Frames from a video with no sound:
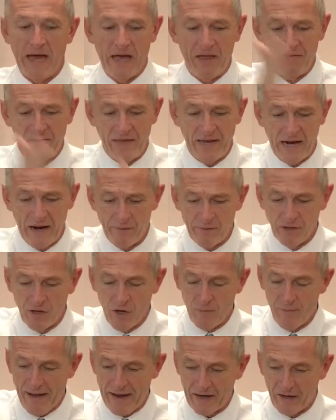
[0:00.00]
And then I would
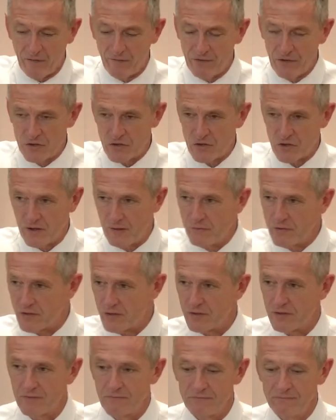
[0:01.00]
go back over those scriptures.
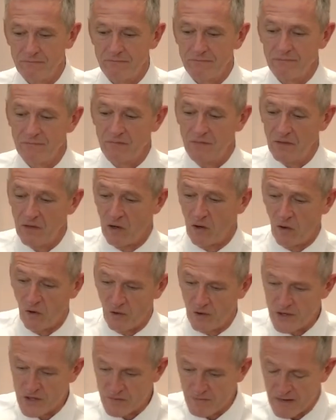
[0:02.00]
The
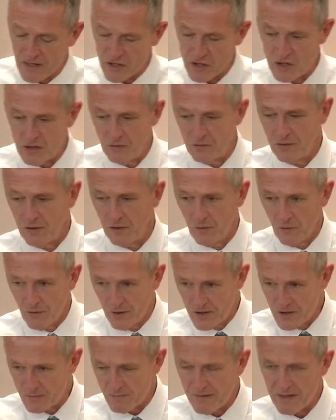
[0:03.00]
Lord is my shield. The Lord
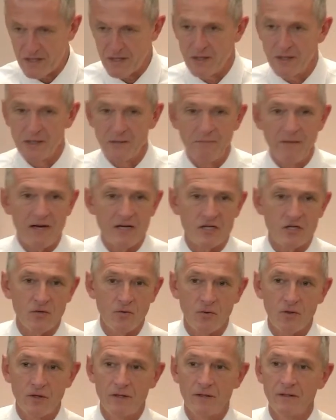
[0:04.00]
is my, my
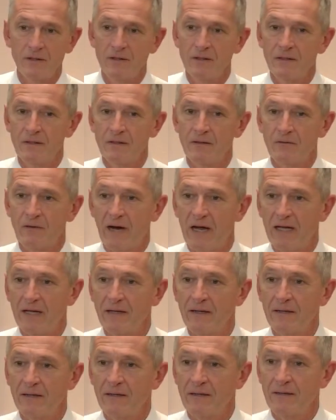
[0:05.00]
sword, right?
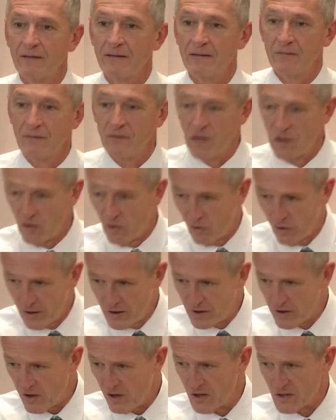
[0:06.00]
The
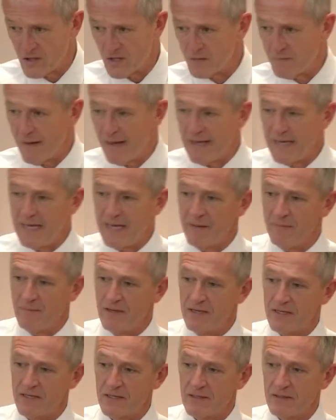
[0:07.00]
Lord causes my
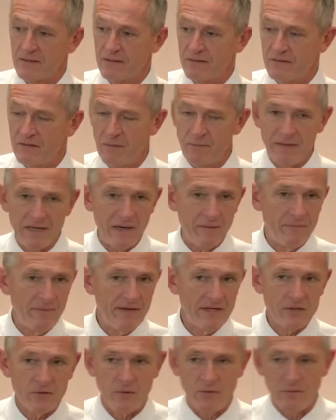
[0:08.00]
enemies to be at
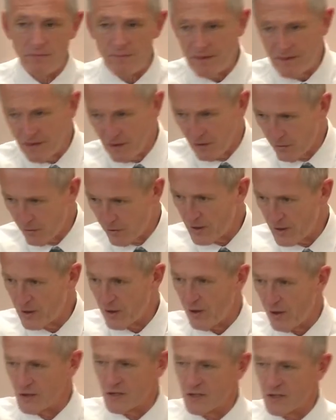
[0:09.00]
peace with me. The Lord
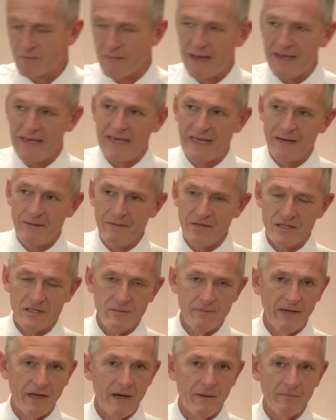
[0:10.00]
causes my enemies to
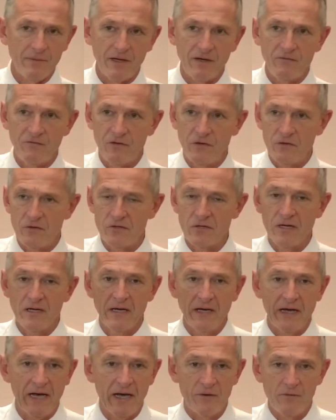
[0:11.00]
become confused
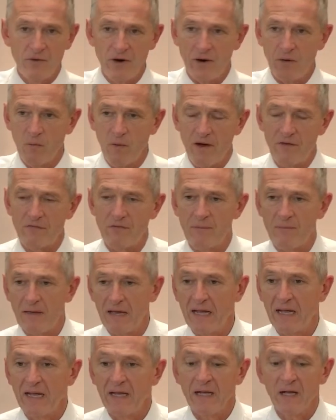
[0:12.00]
and run away from
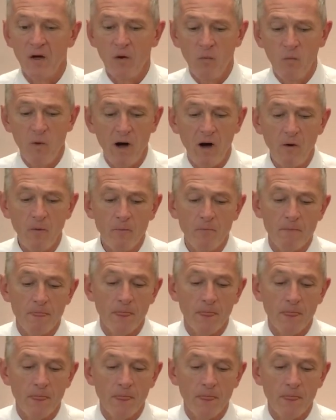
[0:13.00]
me. Well,